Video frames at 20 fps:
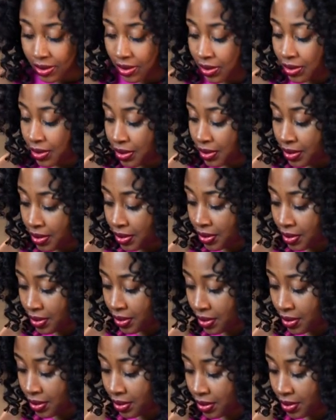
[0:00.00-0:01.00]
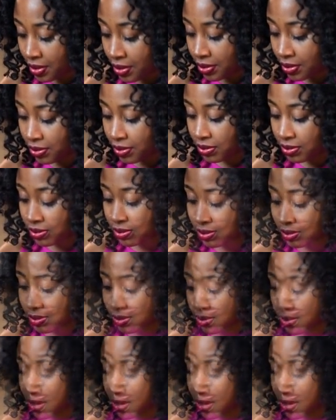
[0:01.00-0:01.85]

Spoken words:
No one is speaking in this clip.